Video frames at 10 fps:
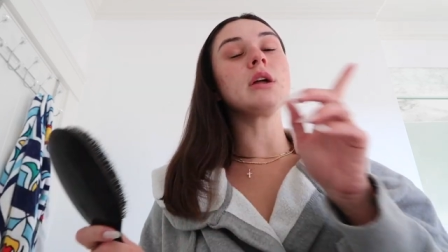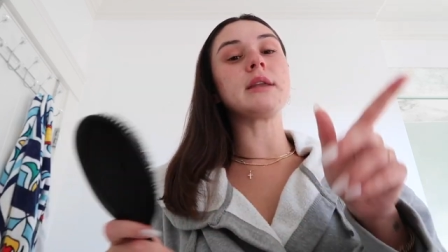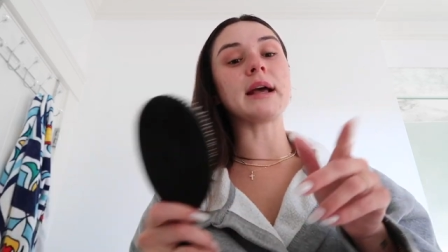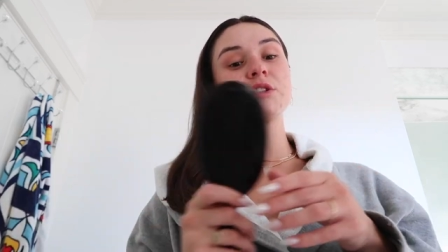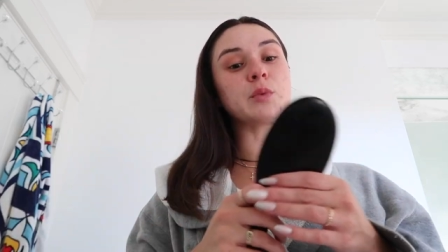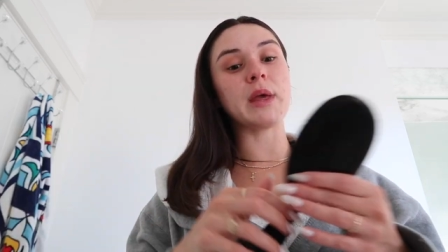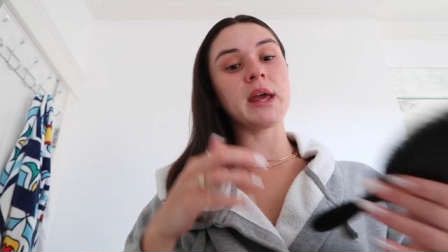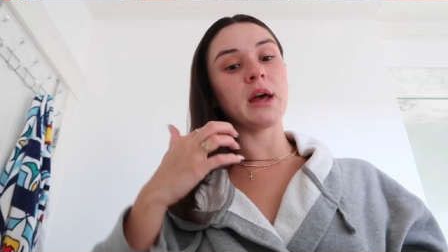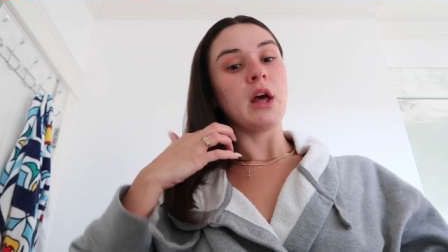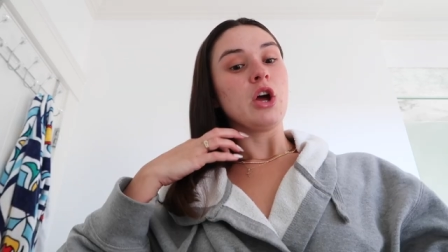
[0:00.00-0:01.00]
next
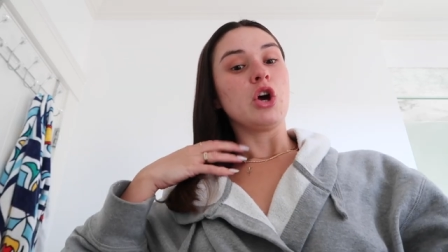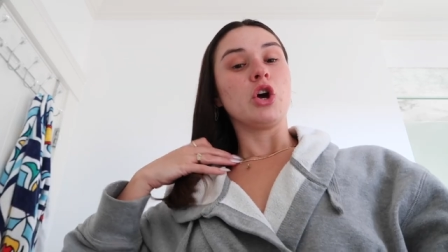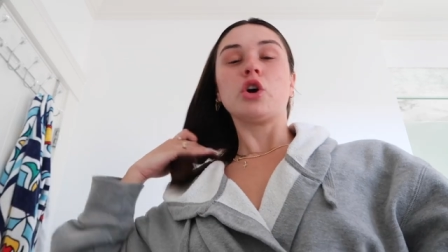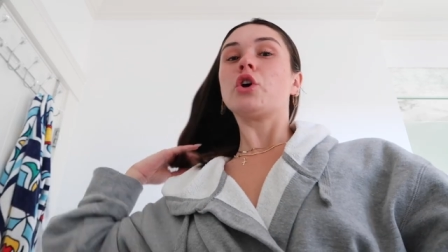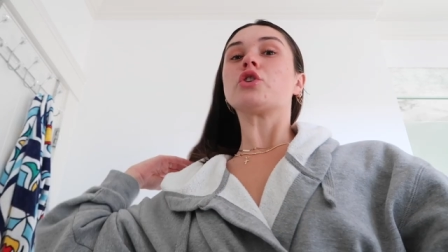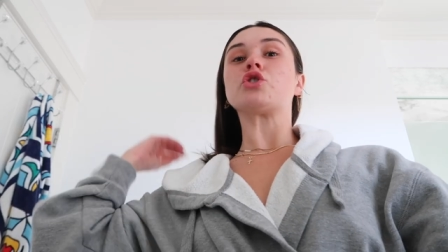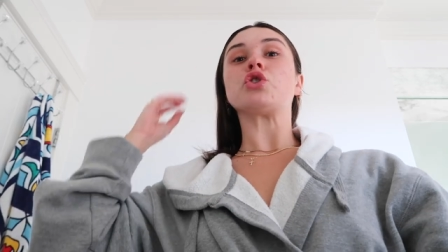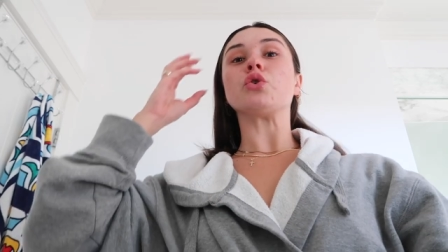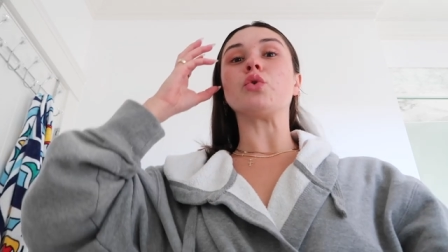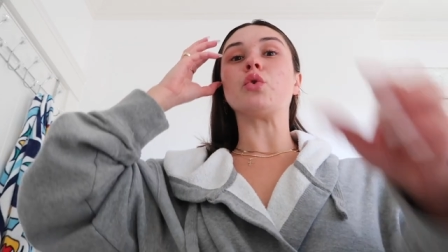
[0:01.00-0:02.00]
week
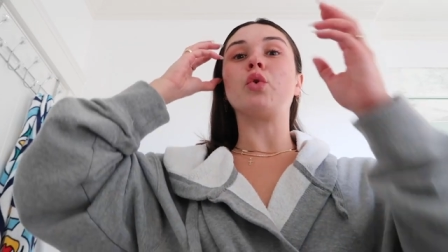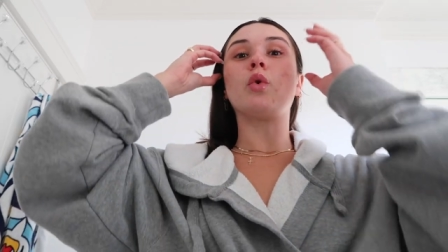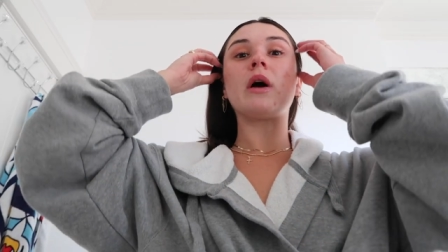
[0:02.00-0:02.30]
to